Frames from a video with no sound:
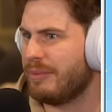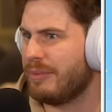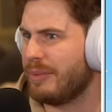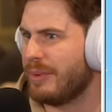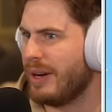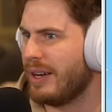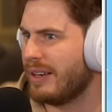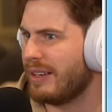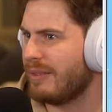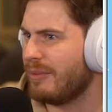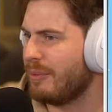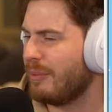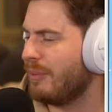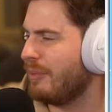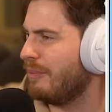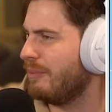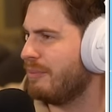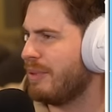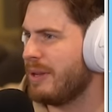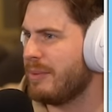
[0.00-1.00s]
what?
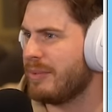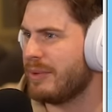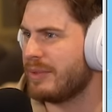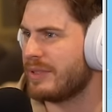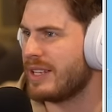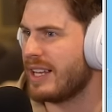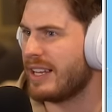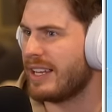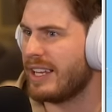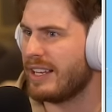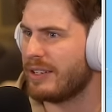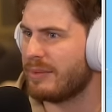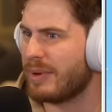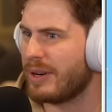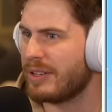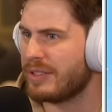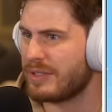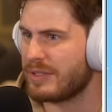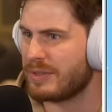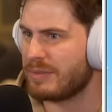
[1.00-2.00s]
people say Kingdom
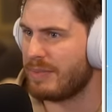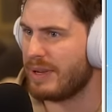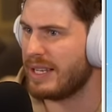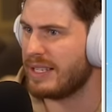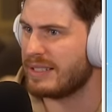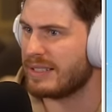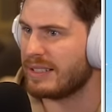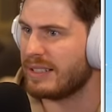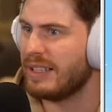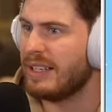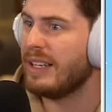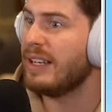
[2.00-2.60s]
Hearts is amazing.